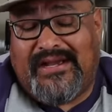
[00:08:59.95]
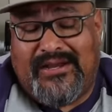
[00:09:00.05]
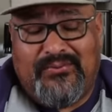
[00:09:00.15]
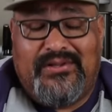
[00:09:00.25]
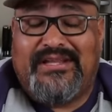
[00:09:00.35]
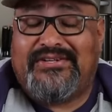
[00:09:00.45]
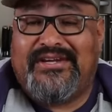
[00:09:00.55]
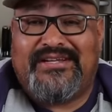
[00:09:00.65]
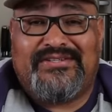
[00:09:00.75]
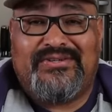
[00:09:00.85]
I will let you
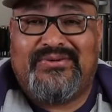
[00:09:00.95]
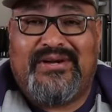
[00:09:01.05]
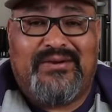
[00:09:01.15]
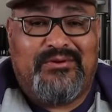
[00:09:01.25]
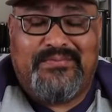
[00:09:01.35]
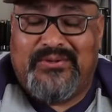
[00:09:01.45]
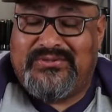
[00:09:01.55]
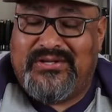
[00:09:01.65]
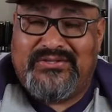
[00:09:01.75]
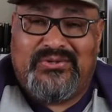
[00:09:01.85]
guys know. I will
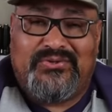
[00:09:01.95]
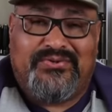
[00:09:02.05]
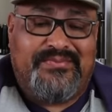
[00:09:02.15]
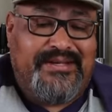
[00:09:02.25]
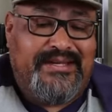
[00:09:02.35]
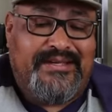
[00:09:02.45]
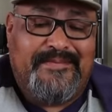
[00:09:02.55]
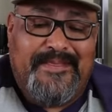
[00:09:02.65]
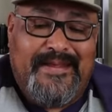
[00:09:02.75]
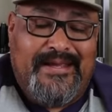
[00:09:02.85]
post it on social
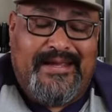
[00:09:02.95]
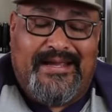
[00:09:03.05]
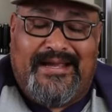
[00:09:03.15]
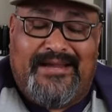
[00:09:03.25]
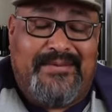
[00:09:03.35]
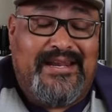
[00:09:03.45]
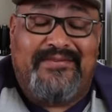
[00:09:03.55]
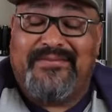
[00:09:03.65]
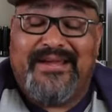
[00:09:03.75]
media and I might even